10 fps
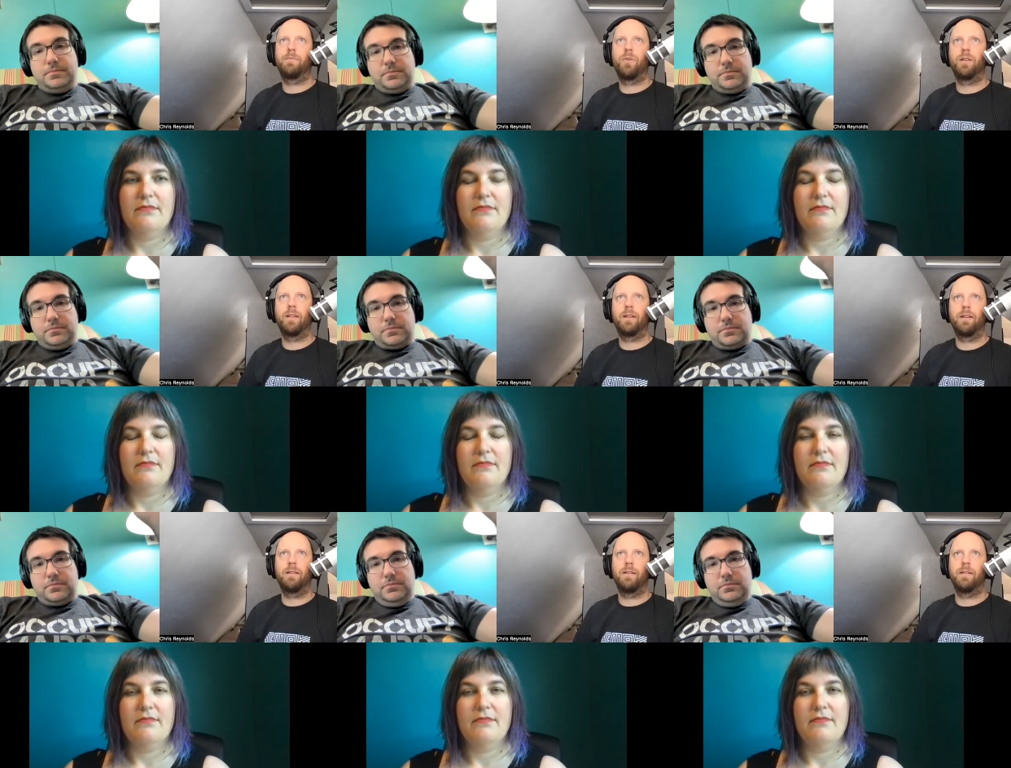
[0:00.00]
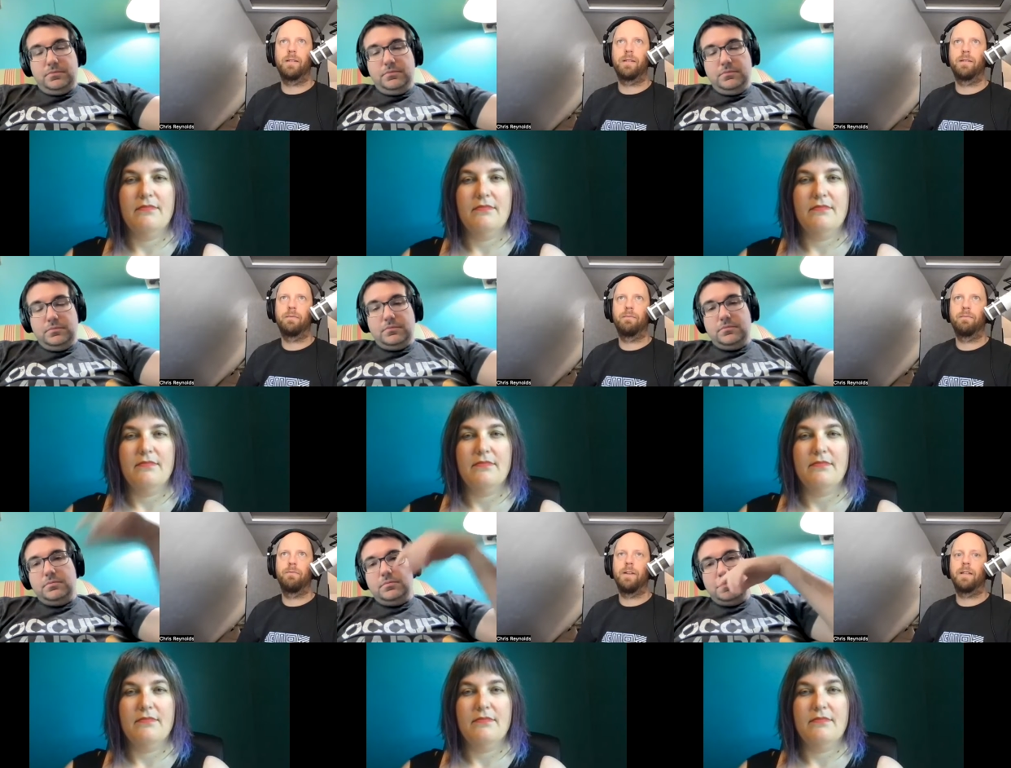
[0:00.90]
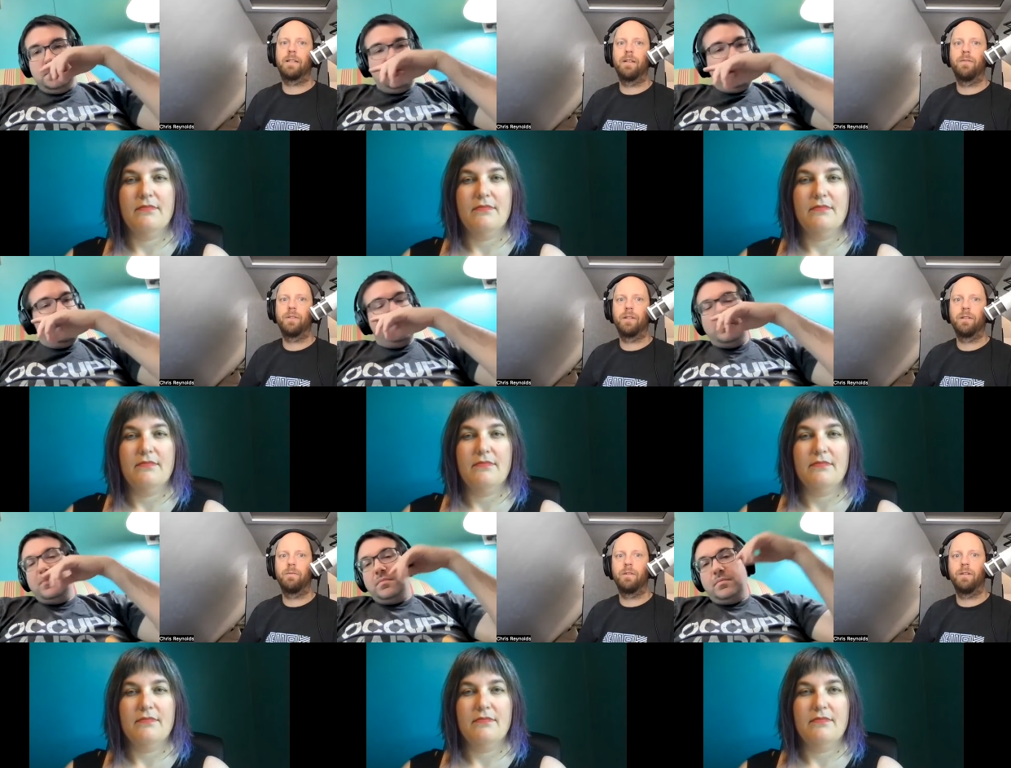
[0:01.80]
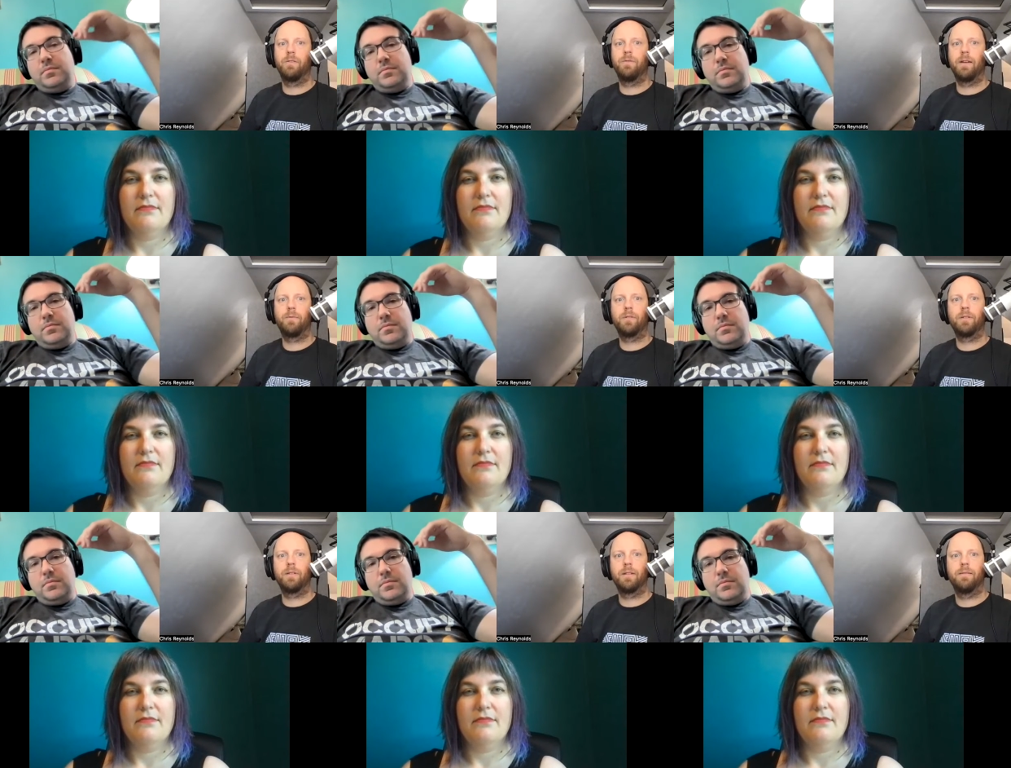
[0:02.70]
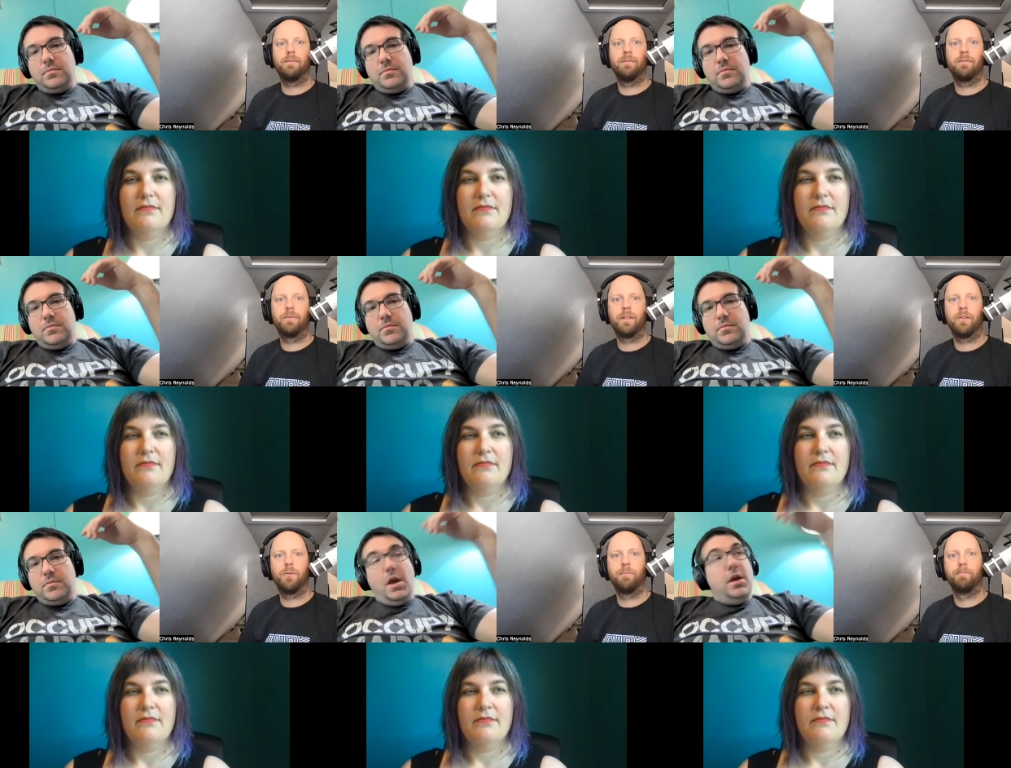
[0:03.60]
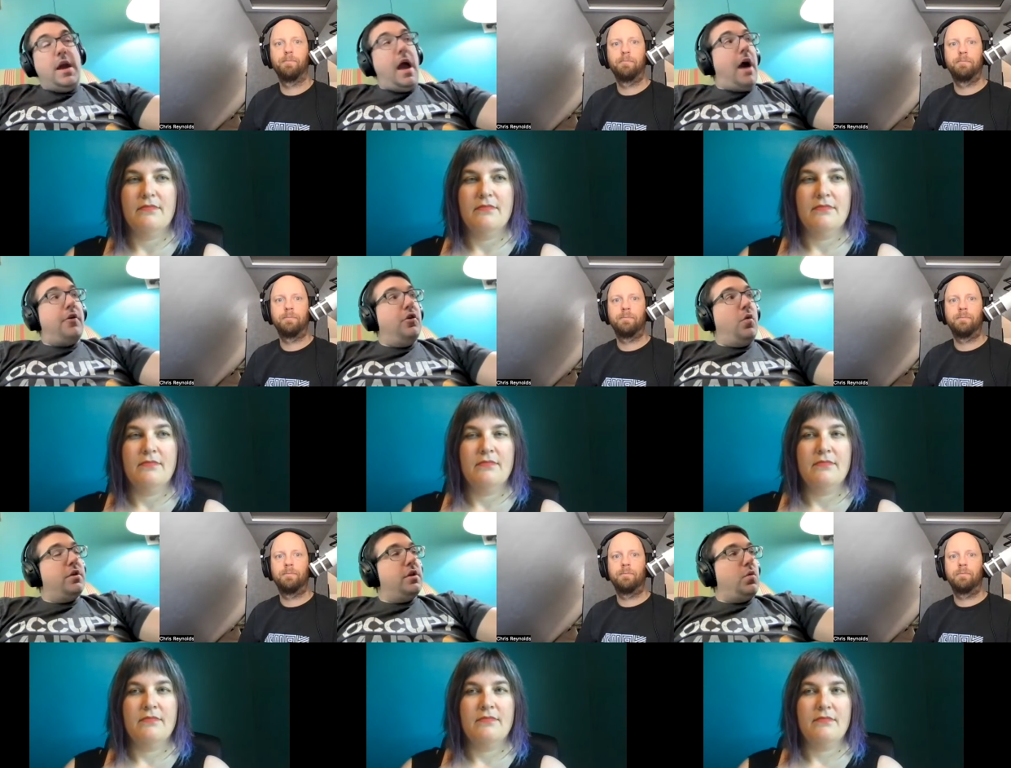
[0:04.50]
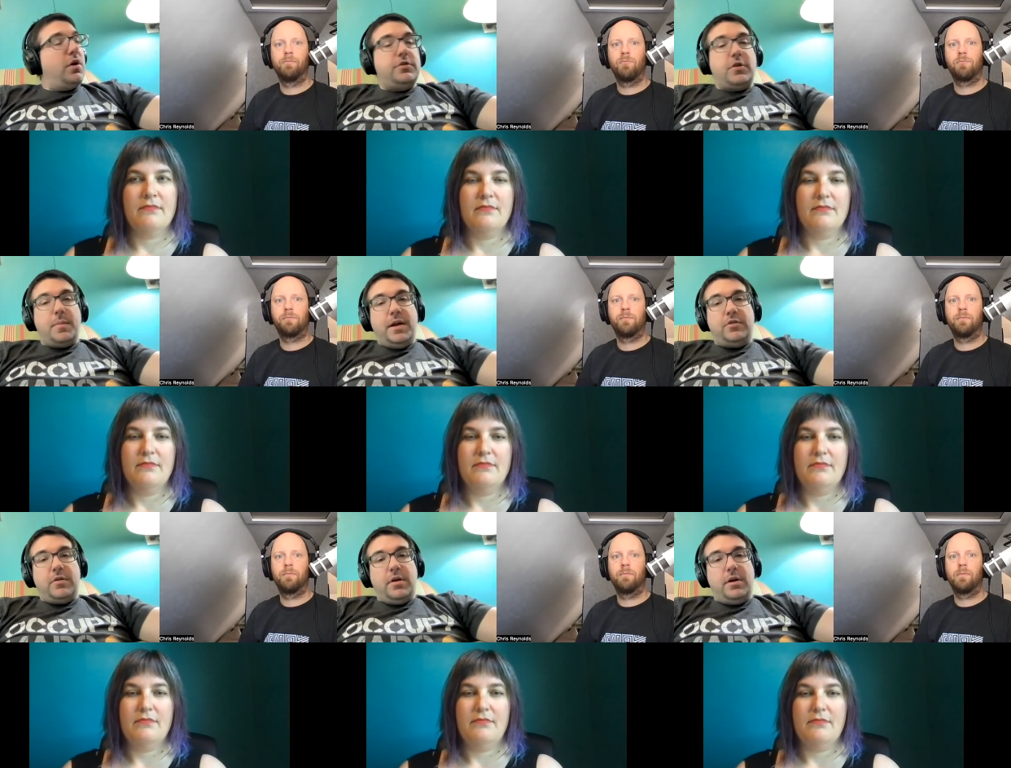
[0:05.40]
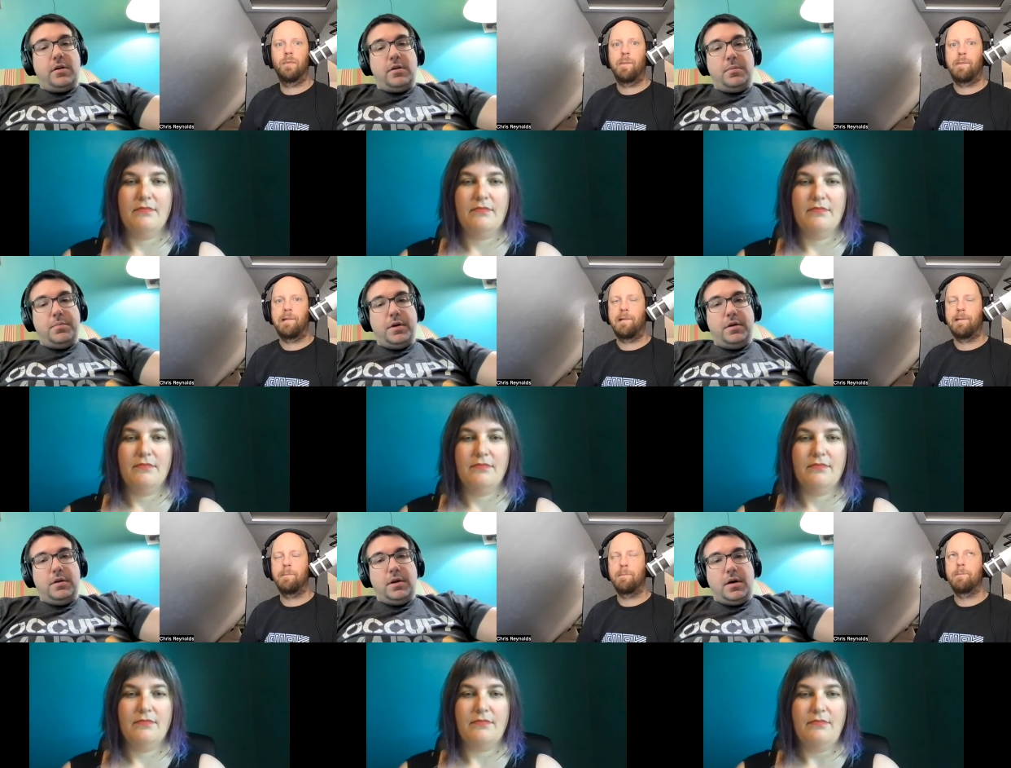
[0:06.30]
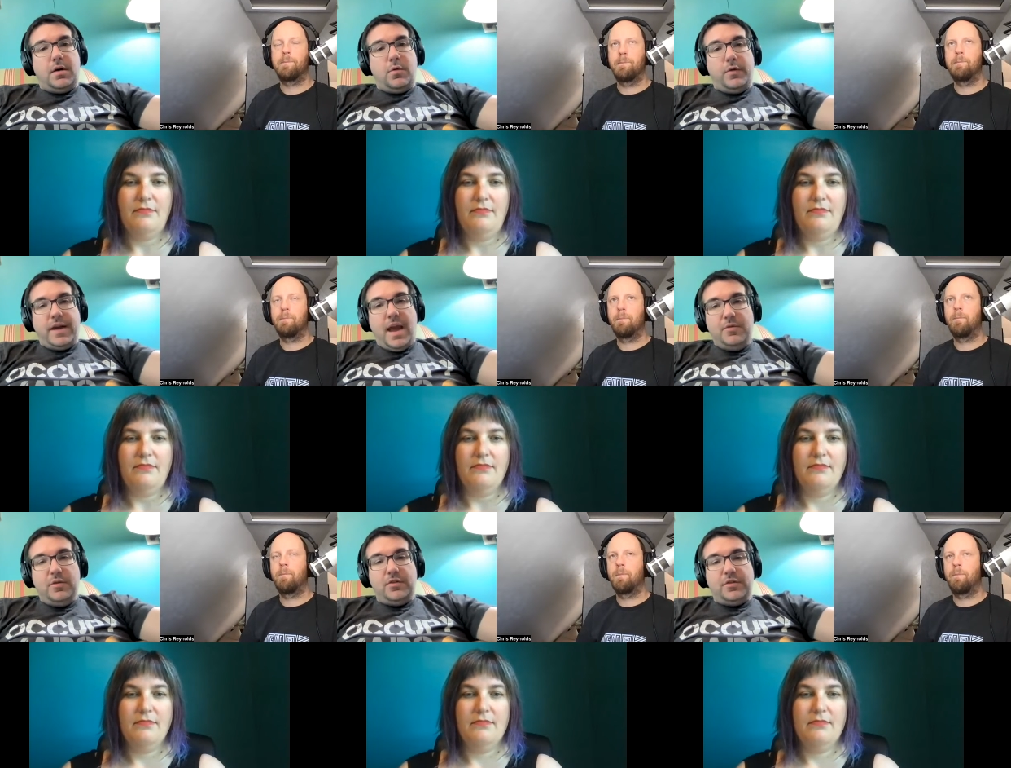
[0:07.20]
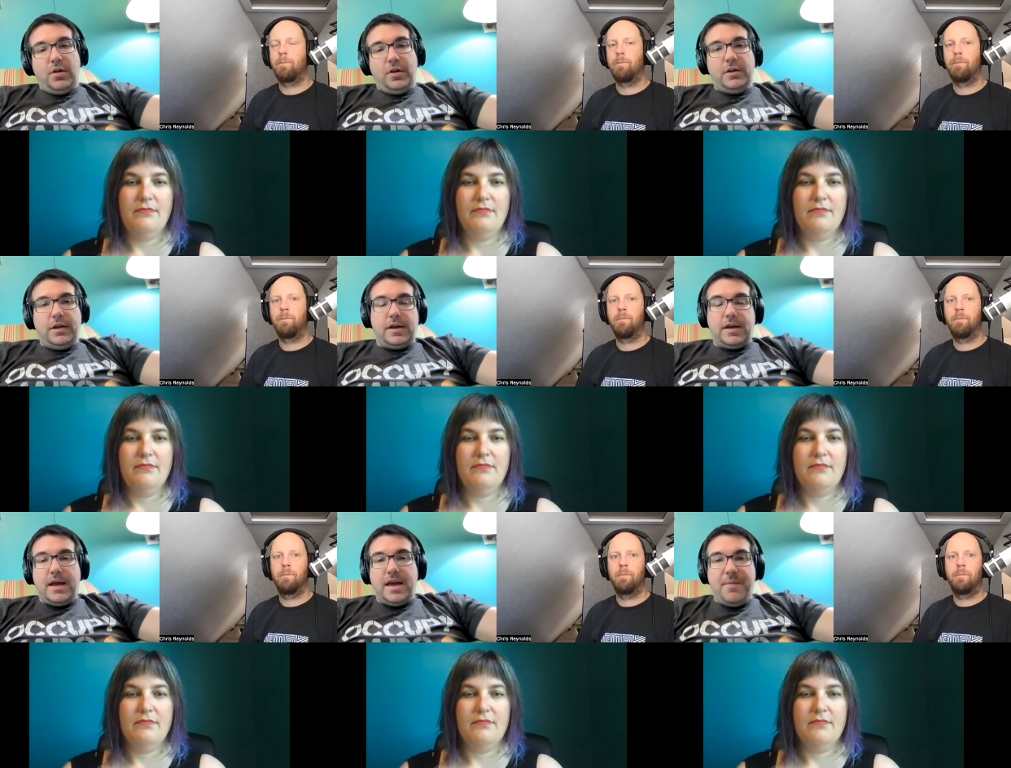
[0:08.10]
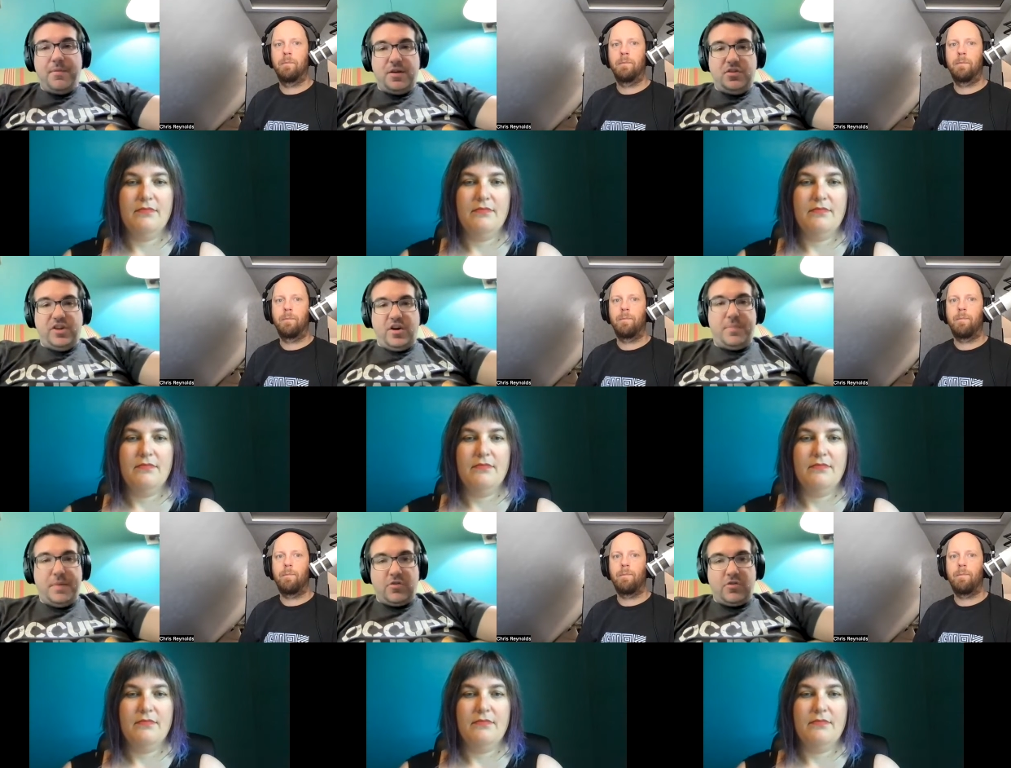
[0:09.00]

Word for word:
Speaker 1: point that is fast enough to to do fiber to the to the home. Yeah,
Speaker 2: I don't know where that where it terminates around here, but uh, when they came to install it, like a guy came with a cherry